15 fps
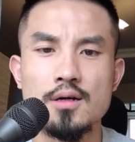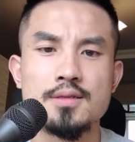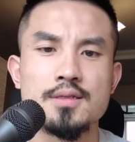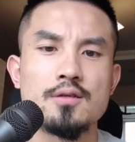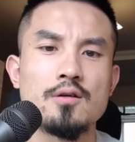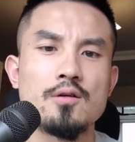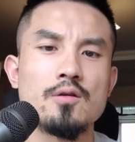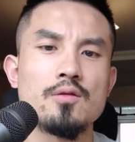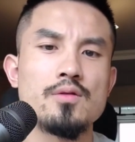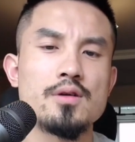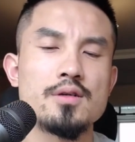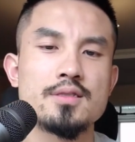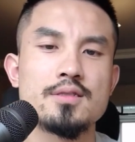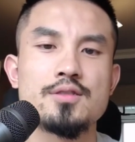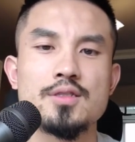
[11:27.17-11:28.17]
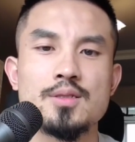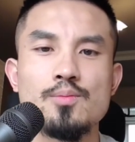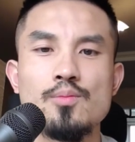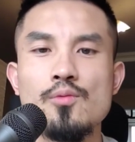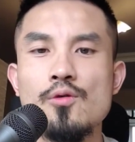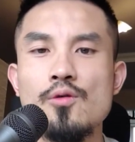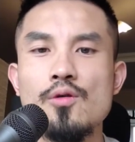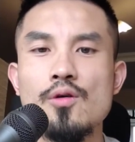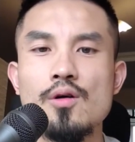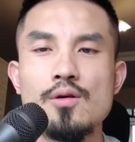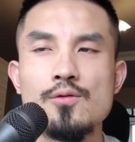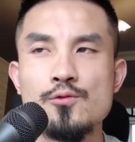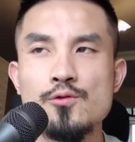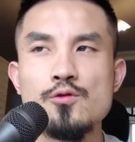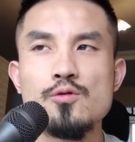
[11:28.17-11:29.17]
so there's just more
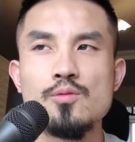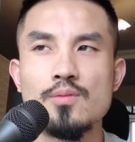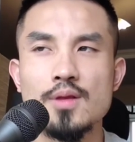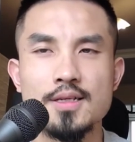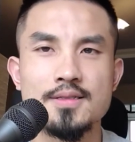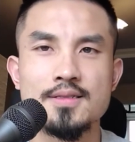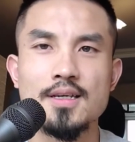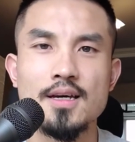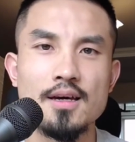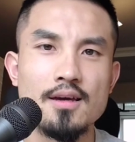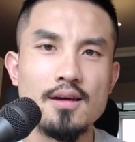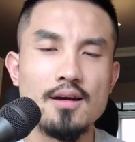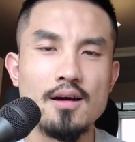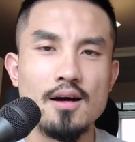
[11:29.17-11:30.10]
room, let's say,